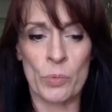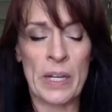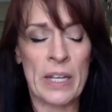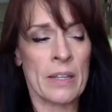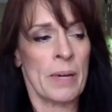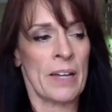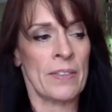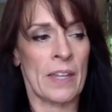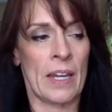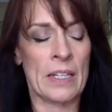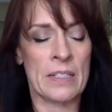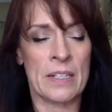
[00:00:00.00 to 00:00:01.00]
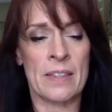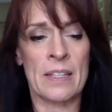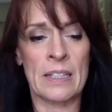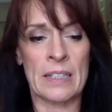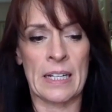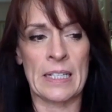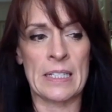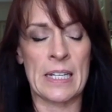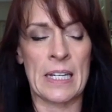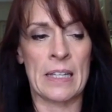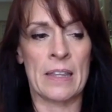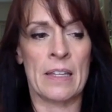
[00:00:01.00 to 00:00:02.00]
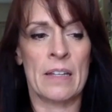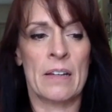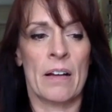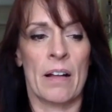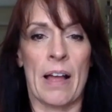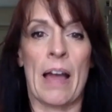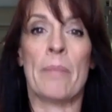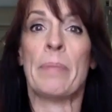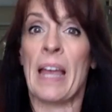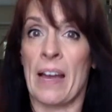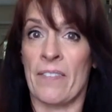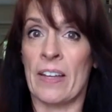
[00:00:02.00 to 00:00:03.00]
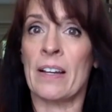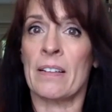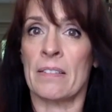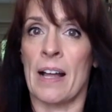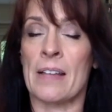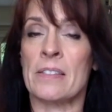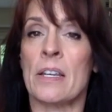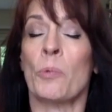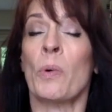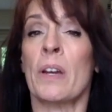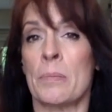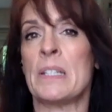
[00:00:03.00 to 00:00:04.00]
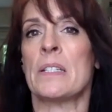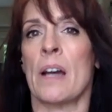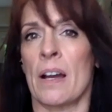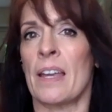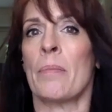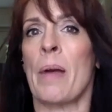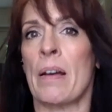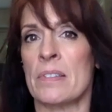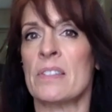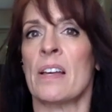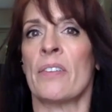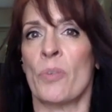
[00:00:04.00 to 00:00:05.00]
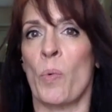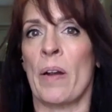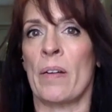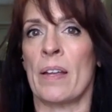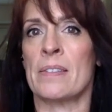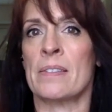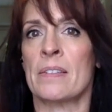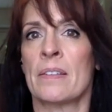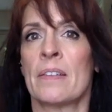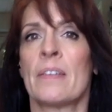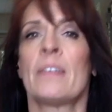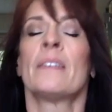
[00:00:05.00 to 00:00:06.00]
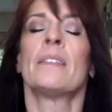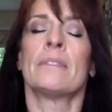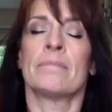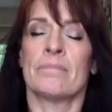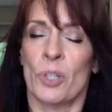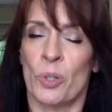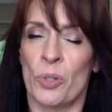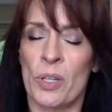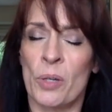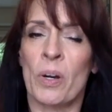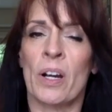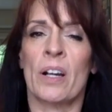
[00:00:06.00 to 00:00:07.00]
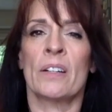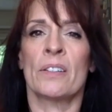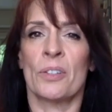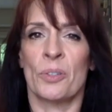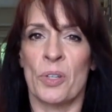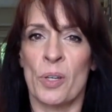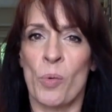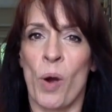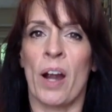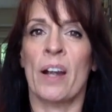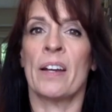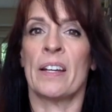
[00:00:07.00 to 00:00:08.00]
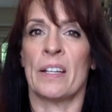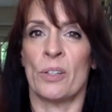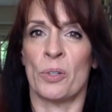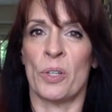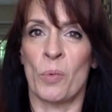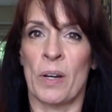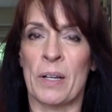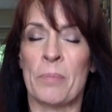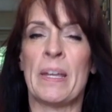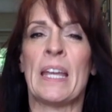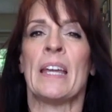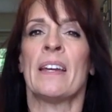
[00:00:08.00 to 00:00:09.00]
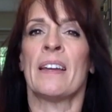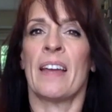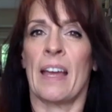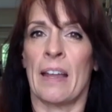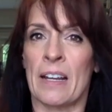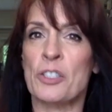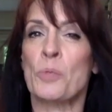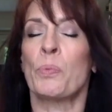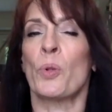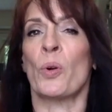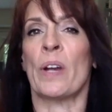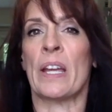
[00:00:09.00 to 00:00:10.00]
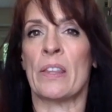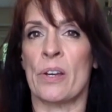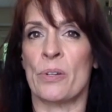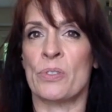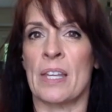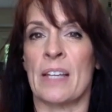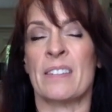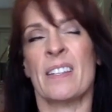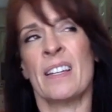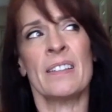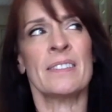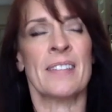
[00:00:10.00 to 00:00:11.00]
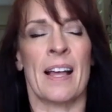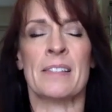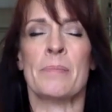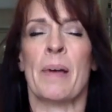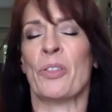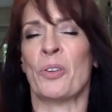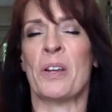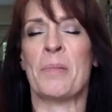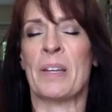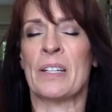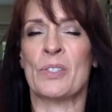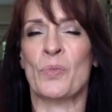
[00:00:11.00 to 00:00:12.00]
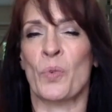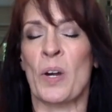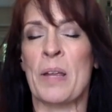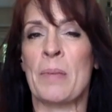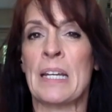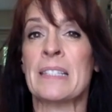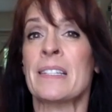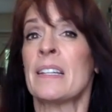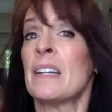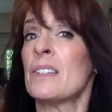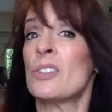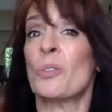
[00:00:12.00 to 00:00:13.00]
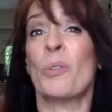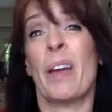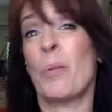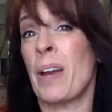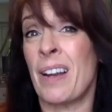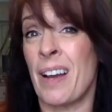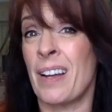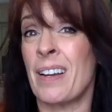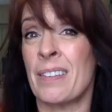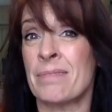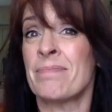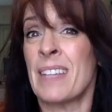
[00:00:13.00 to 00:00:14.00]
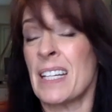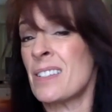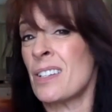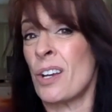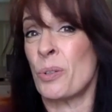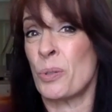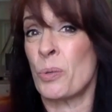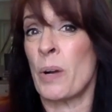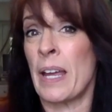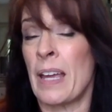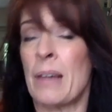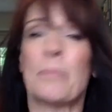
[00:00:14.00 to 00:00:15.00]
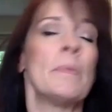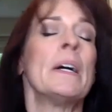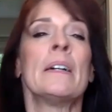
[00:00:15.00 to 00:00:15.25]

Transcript: week of the month, the 18th and the 19th, I'll be having a class, and we're going to be talking about self-awareness, who you were, who you are, and who you want to be, and exploring those things. And it'll last about 30 minutes, 40 minutes. It's a great way to kind of get to know who I am